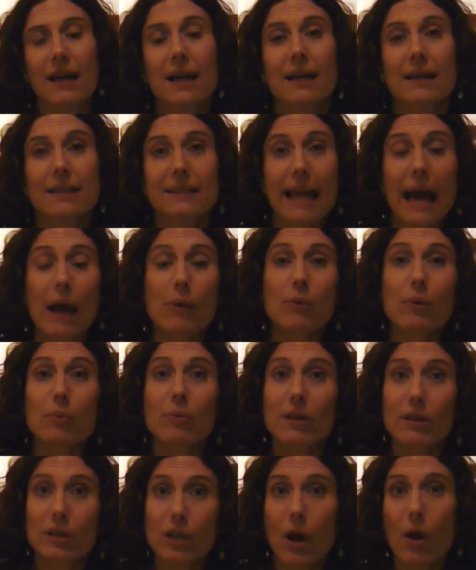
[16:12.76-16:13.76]
Now we
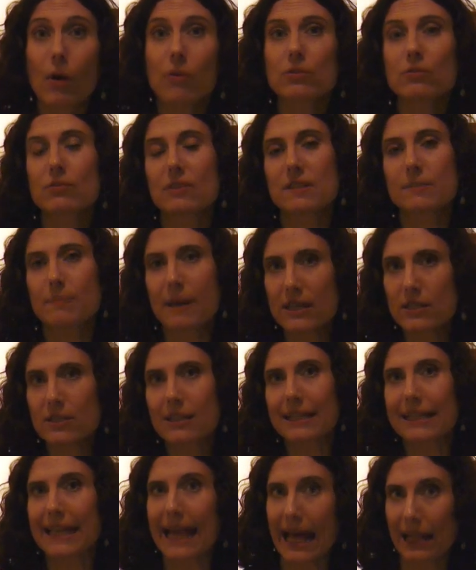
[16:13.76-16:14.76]
will go to a special
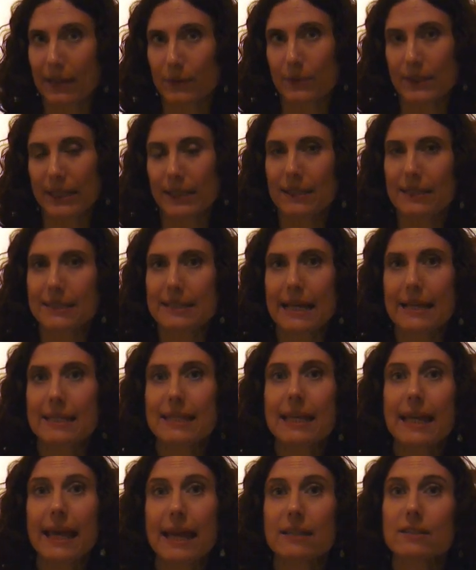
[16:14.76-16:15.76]
gallery
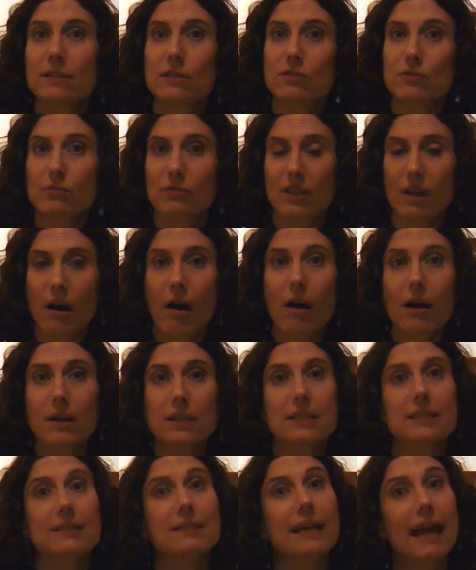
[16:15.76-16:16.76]
dedicated to the
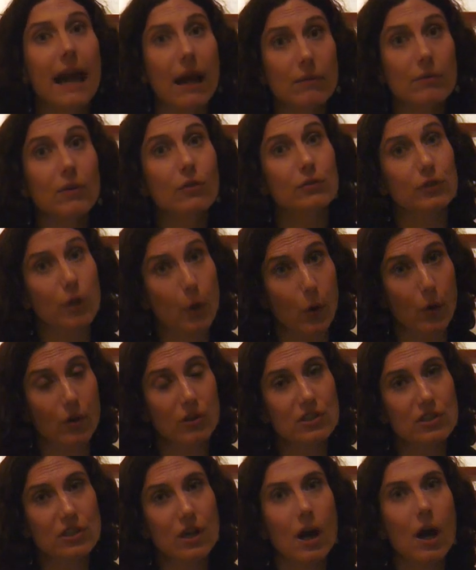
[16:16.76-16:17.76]
artist Carol
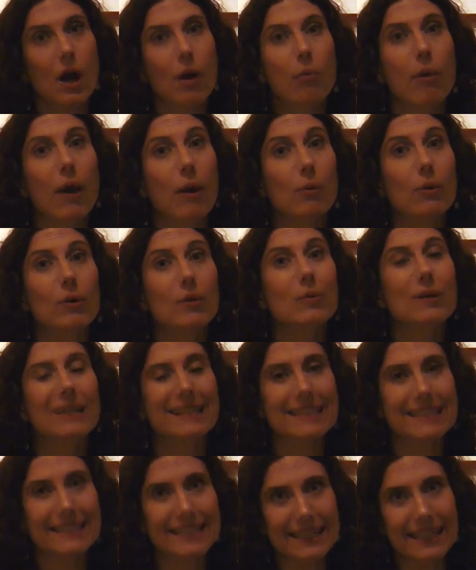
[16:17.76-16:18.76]
Deutsch, where we will
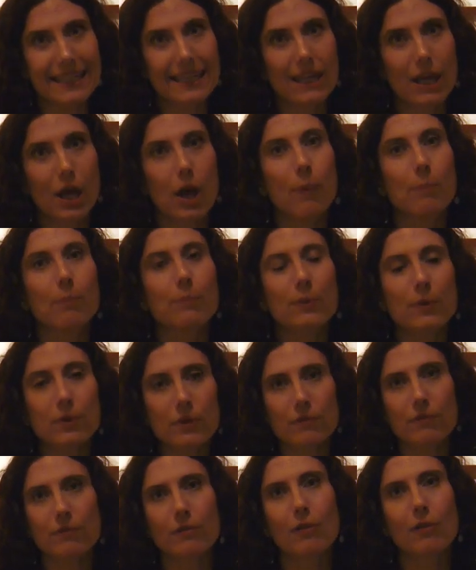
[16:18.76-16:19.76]
see a
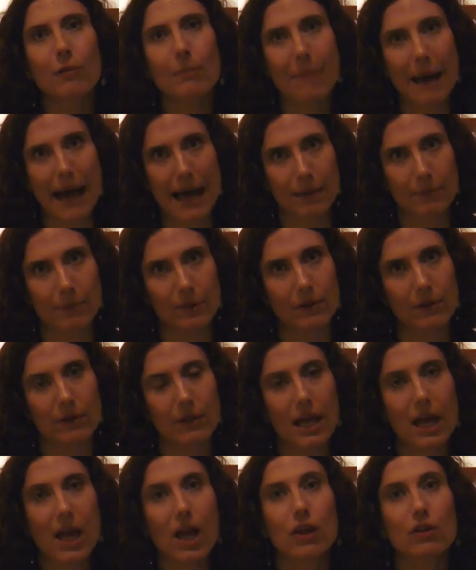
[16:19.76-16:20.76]
beautiful Bible
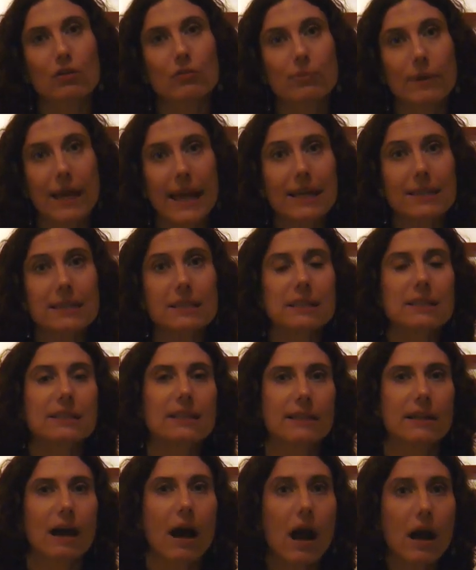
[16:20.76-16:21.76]
created
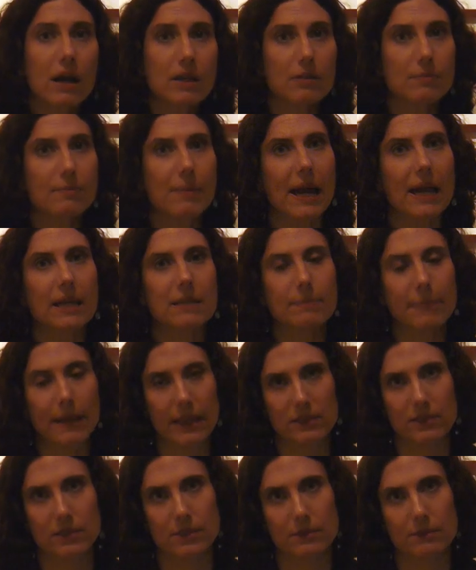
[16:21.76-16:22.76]
in occupied
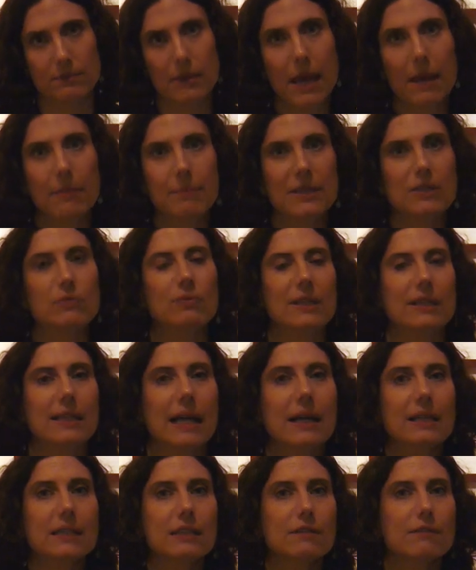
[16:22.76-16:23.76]
Belgium between
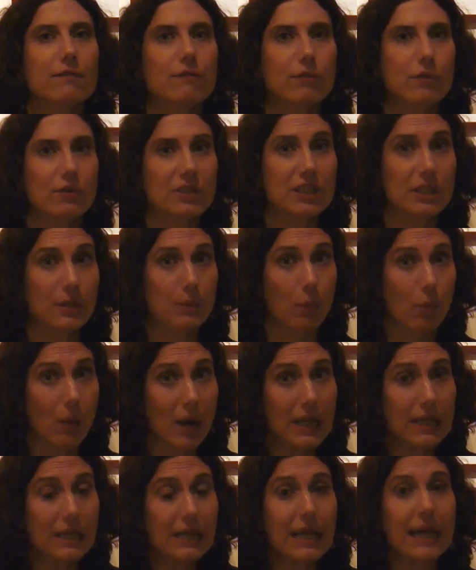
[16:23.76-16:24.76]

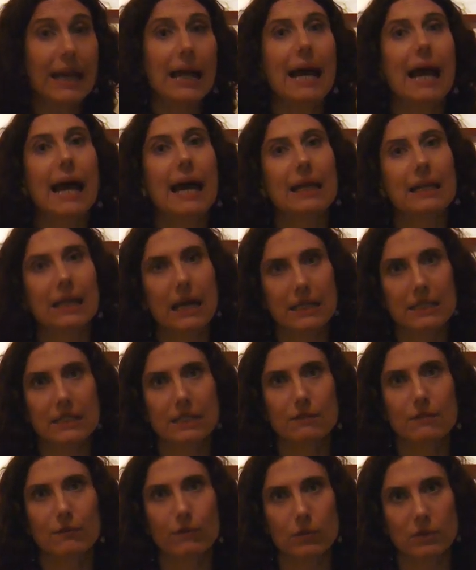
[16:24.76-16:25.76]
1941 and
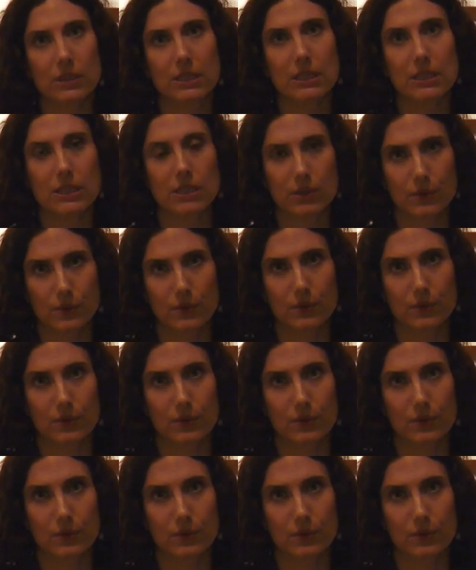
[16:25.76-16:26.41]
1942.